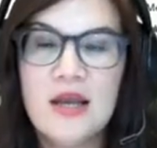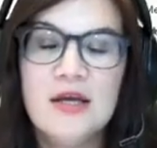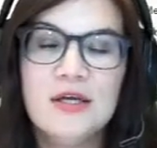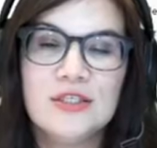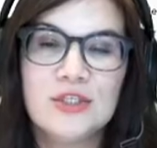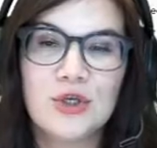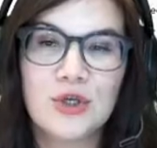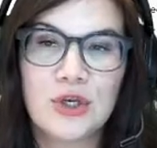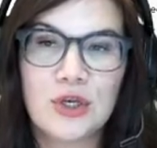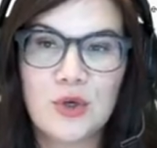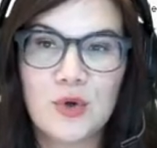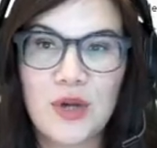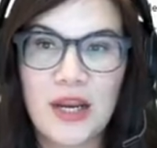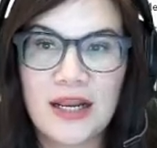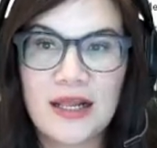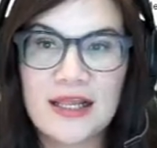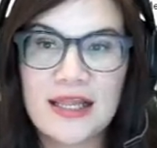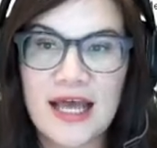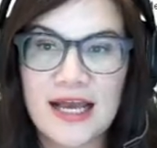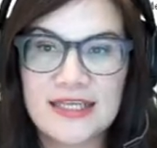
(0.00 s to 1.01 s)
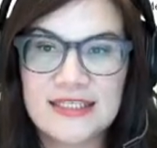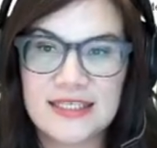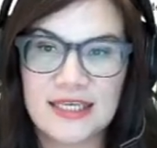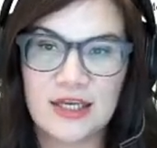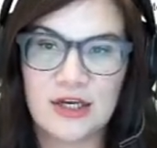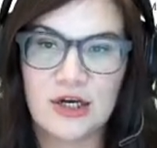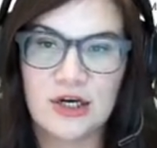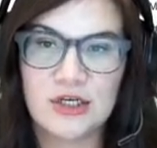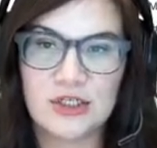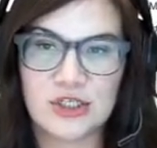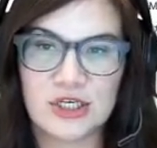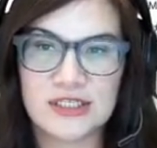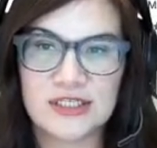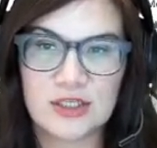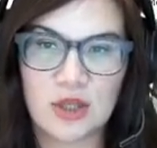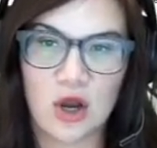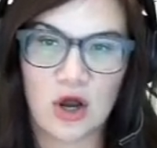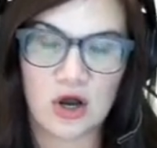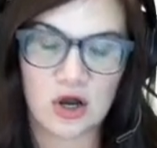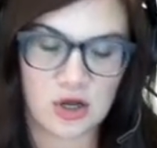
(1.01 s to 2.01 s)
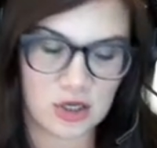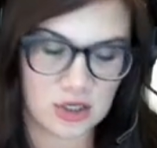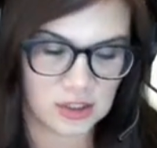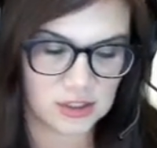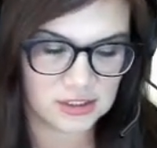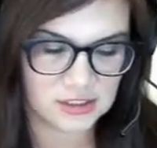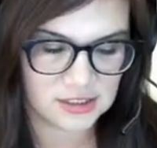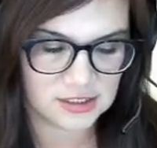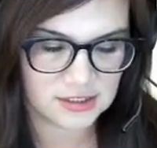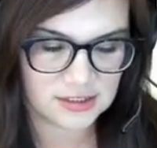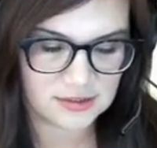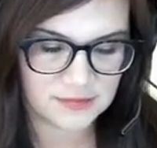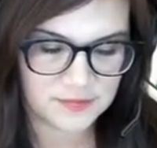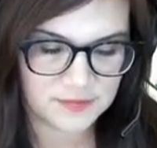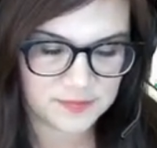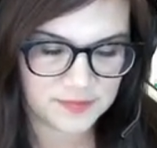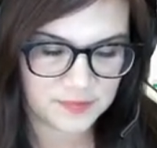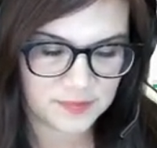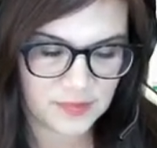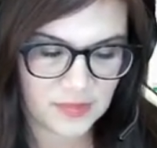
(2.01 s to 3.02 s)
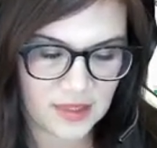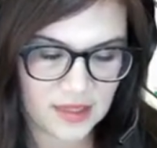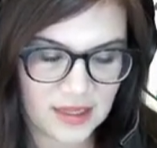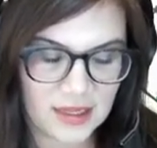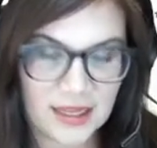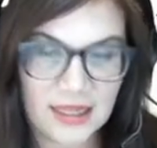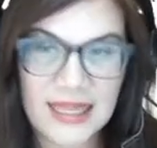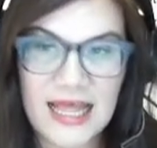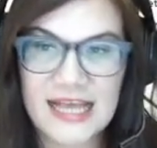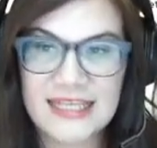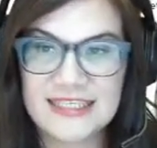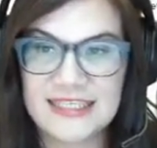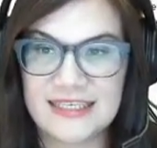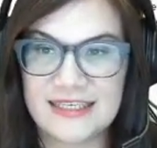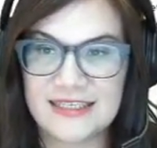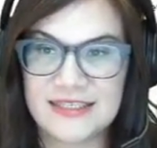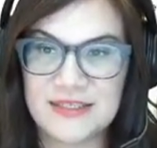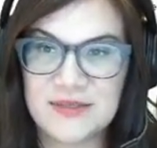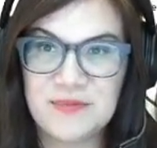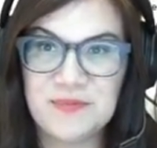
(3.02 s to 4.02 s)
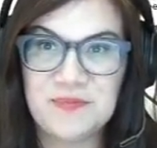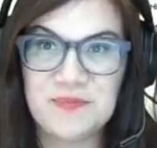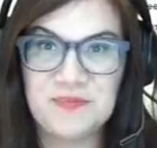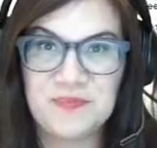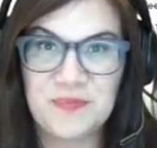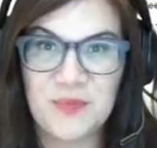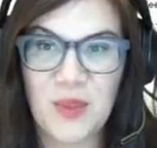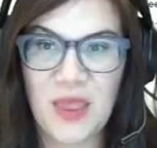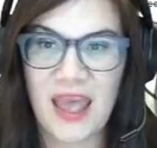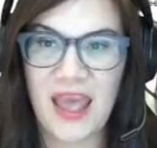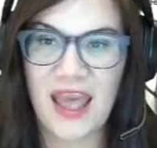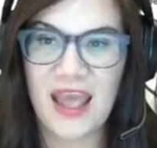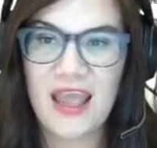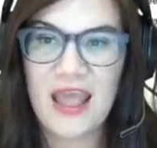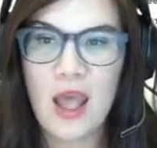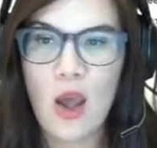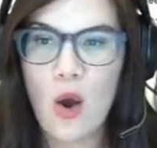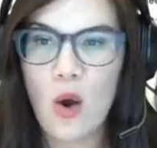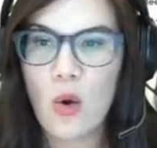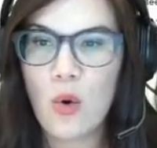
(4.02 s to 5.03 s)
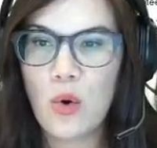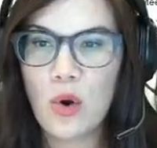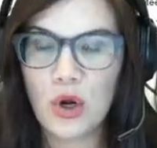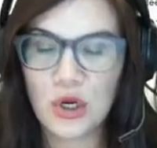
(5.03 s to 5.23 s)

So you're going to create a class here just called Classes. Okay, or